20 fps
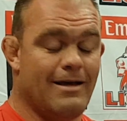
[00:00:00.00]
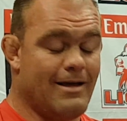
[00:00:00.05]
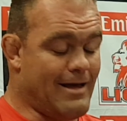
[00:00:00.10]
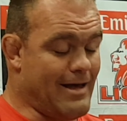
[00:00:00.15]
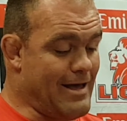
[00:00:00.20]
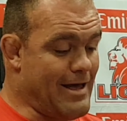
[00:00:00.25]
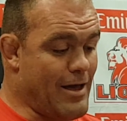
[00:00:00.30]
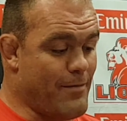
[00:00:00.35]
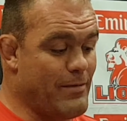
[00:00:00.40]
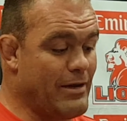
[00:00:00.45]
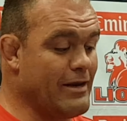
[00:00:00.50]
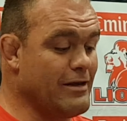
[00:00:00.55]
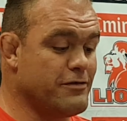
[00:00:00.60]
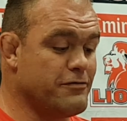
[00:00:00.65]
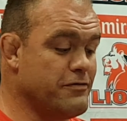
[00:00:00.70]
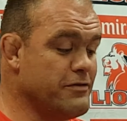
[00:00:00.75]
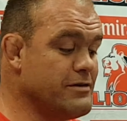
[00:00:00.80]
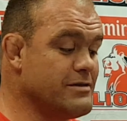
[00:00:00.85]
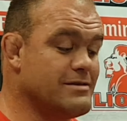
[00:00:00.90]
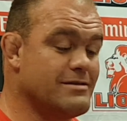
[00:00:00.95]
in his
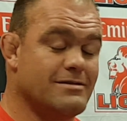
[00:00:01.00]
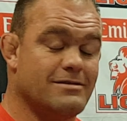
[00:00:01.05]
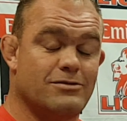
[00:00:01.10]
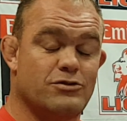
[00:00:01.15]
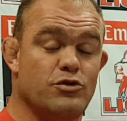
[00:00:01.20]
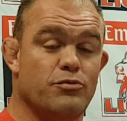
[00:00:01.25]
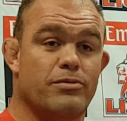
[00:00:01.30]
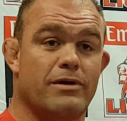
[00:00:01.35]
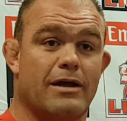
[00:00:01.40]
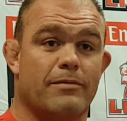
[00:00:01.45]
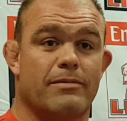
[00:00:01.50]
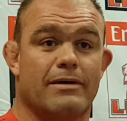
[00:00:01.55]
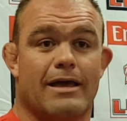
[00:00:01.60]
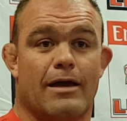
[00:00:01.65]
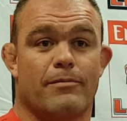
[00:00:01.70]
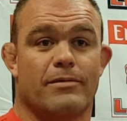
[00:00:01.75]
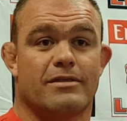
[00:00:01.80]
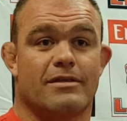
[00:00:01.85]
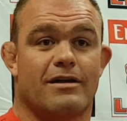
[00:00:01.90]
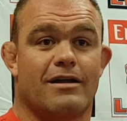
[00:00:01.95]
first Super Rugby
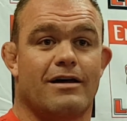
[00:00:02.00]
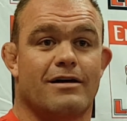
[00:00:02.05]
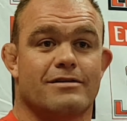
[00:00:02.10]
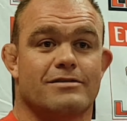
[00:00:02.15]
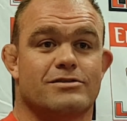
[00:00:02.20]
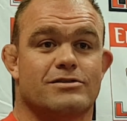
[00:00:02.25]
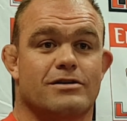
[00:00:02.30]
game at the Lions.